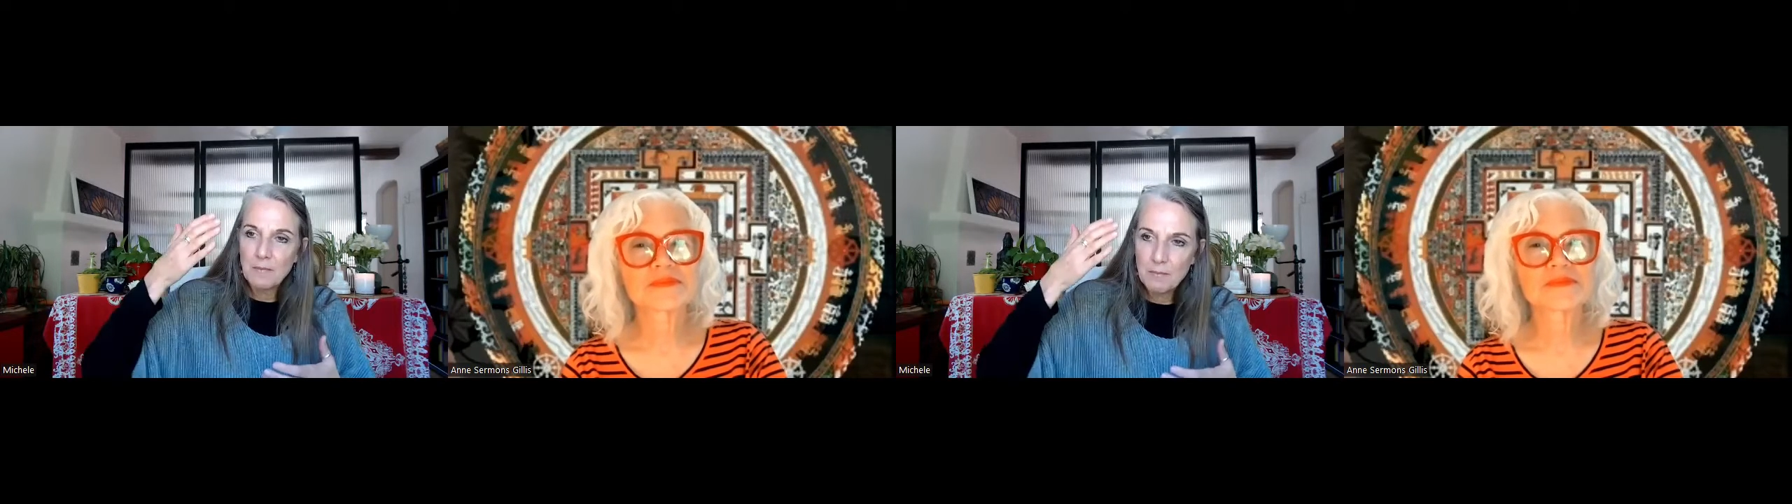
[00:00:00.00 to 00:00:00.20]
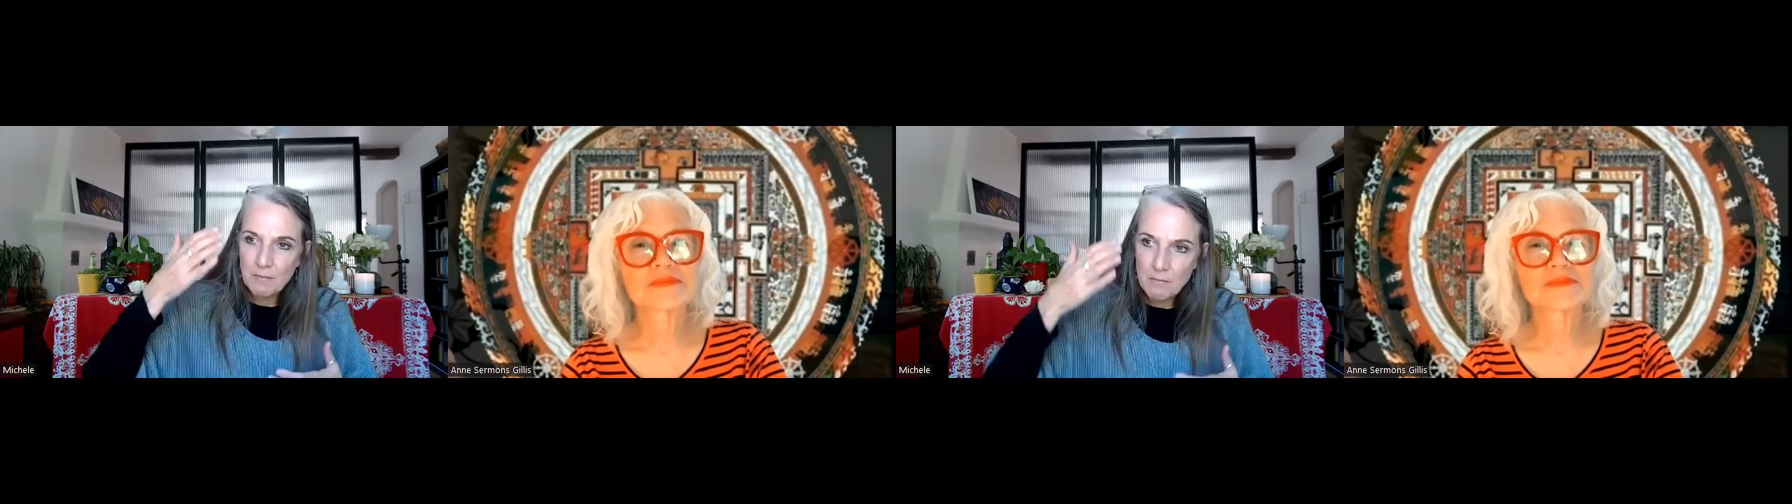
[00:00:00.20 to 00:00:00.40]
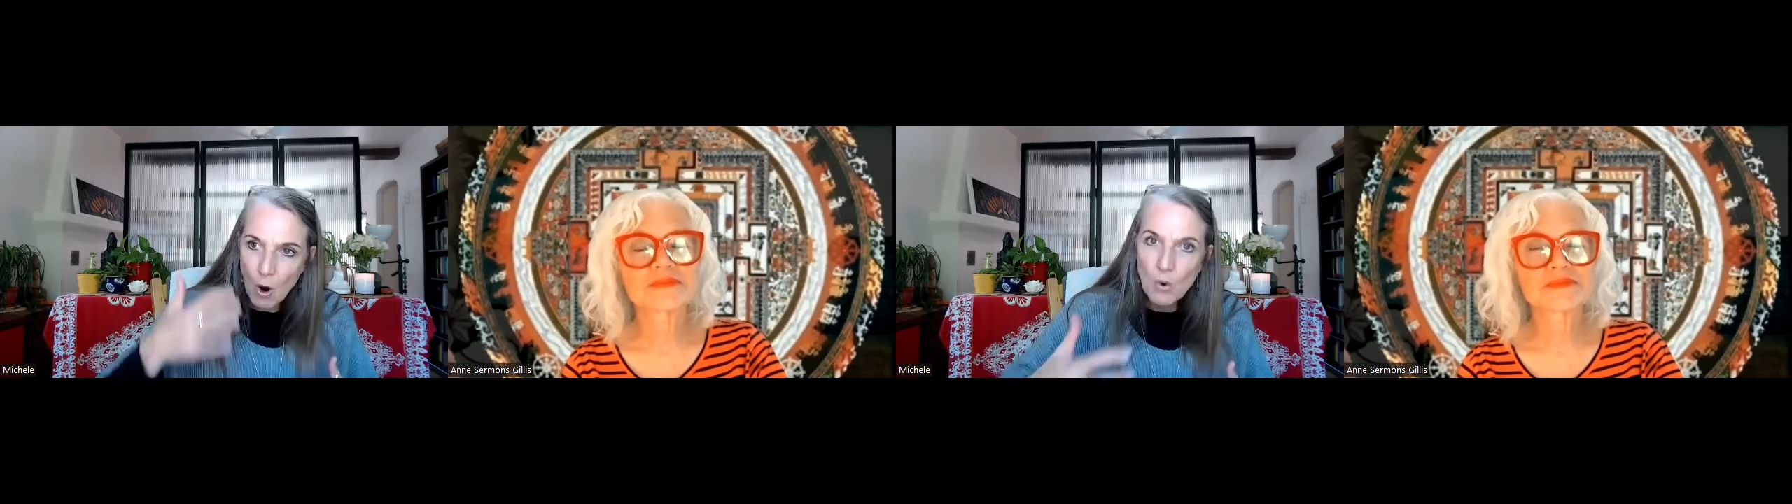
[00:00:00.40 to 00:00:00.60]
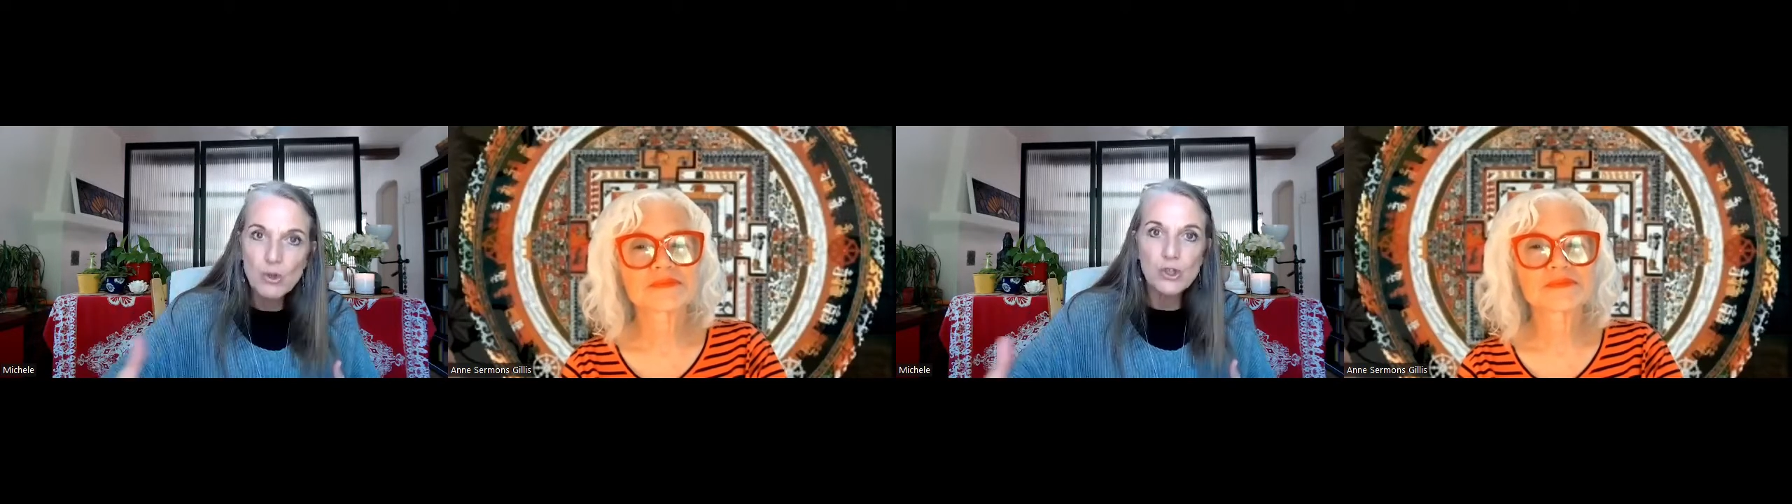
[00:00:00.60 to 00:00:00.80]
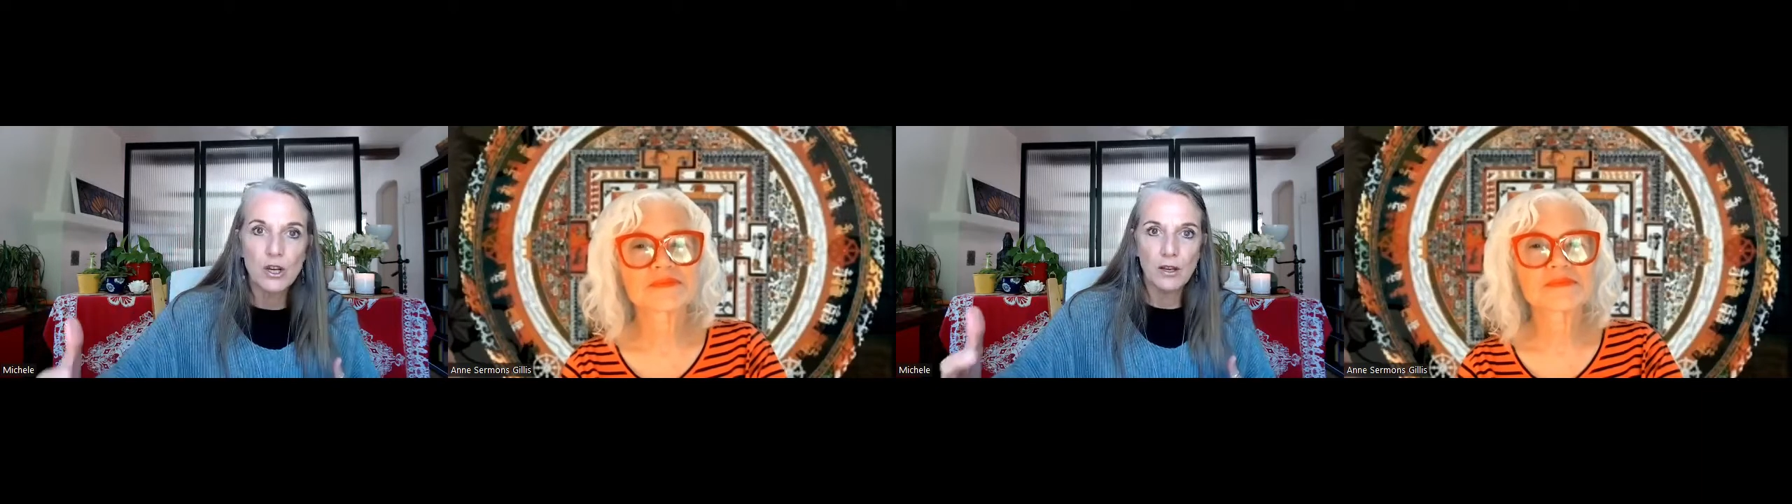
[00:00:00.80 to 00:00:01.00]

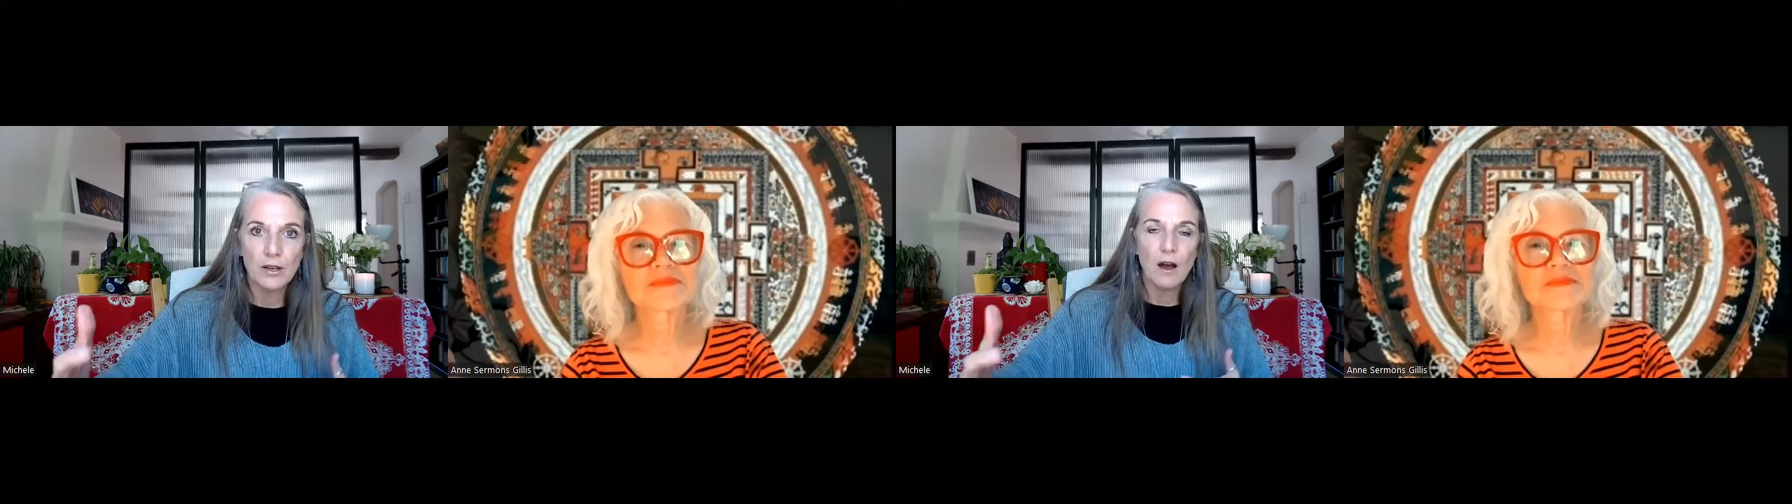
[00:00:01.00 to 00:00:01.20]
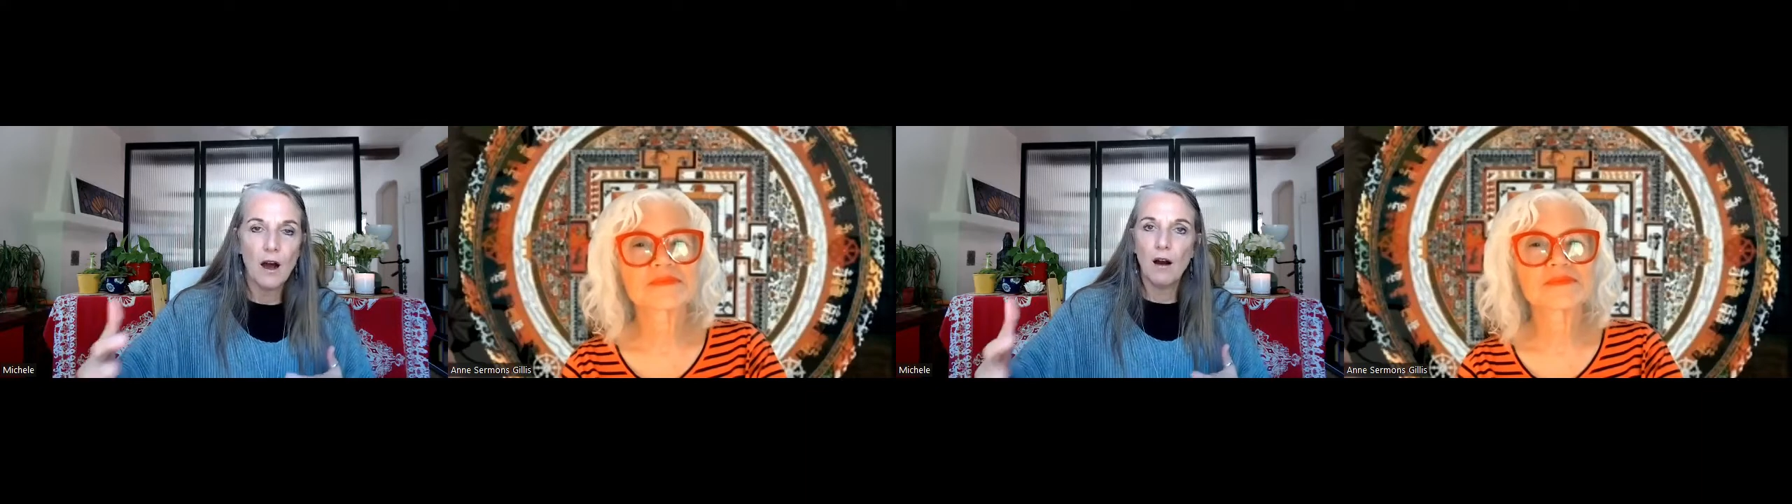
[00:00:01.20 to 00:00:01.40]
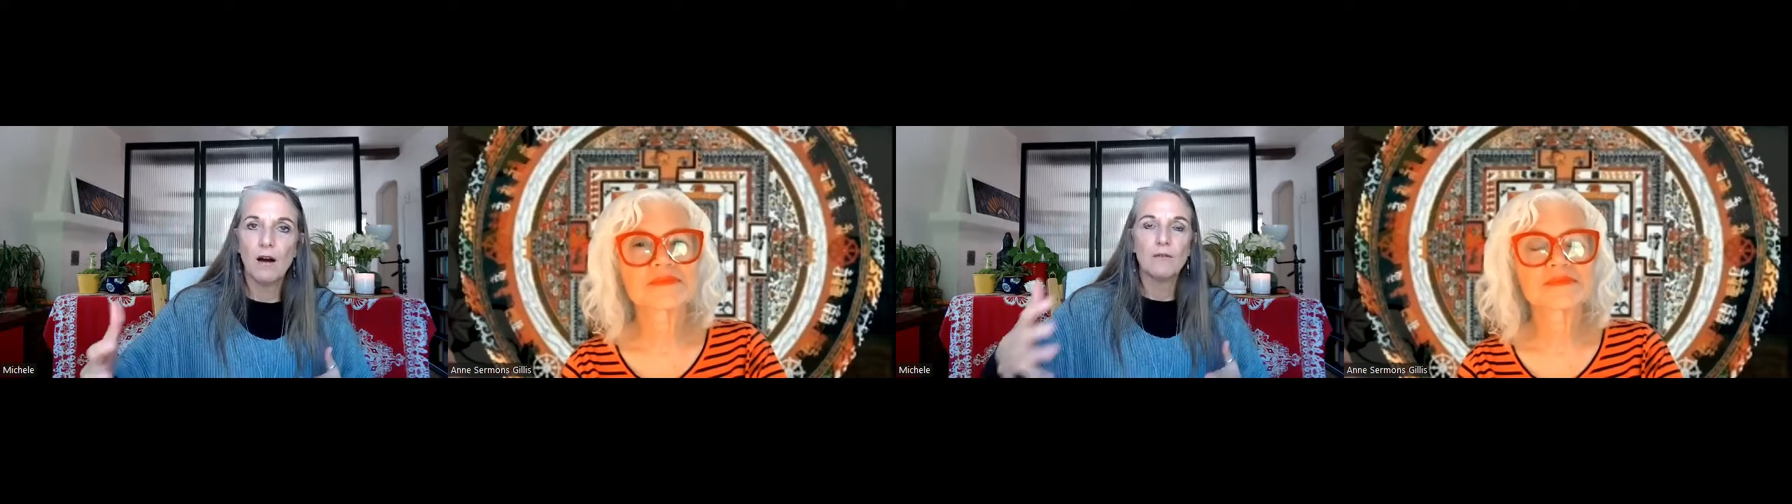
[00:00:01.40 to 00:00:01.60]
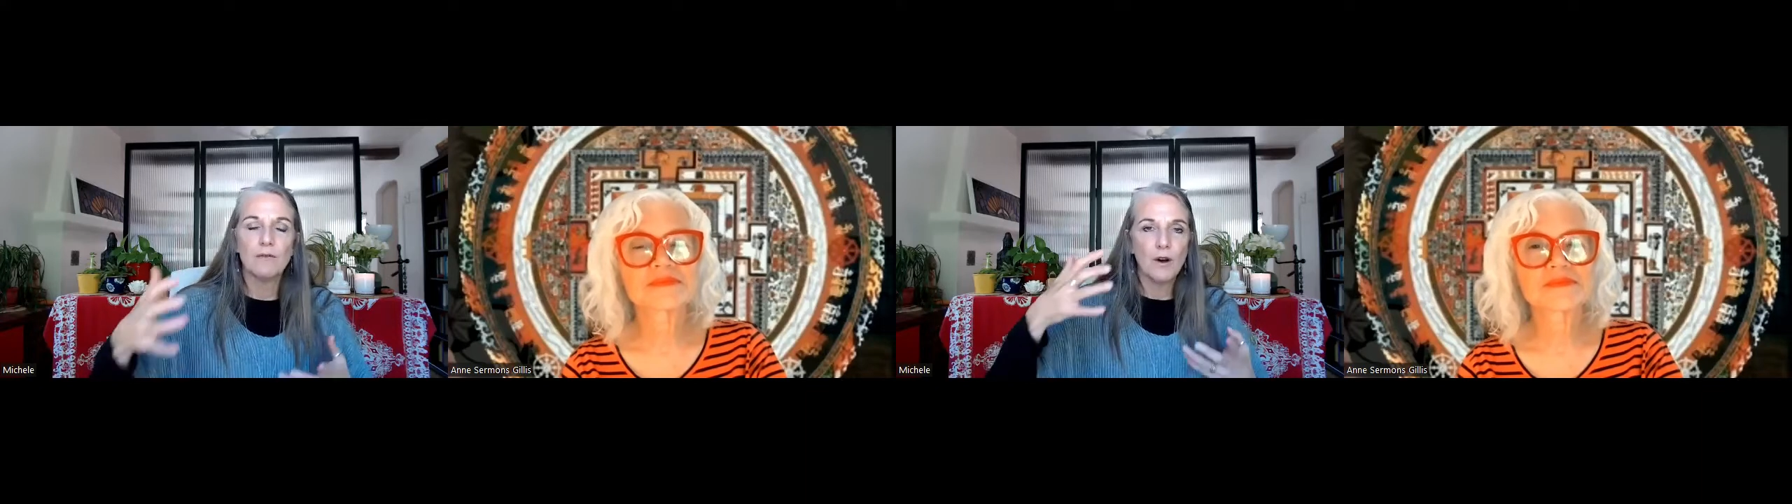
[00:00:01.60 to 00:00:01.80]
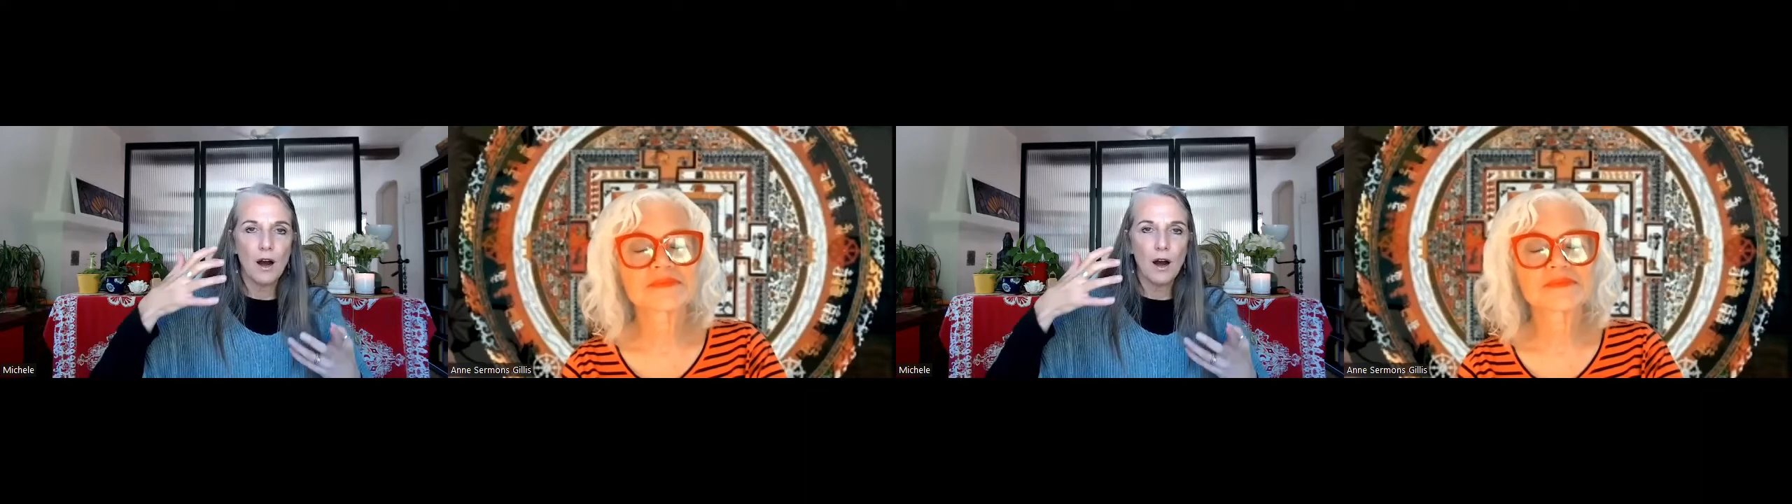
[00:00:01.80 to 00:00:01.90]
motion of